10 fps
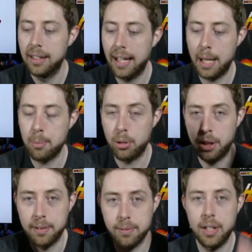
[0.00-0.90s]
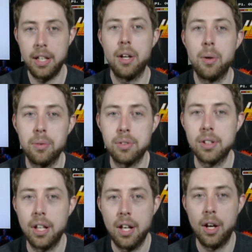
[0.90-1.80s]
library of
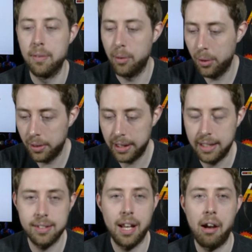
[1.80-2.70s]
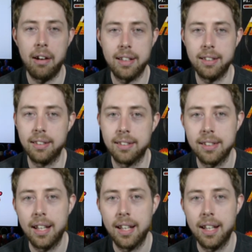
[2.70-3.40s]
videos of all of these characters,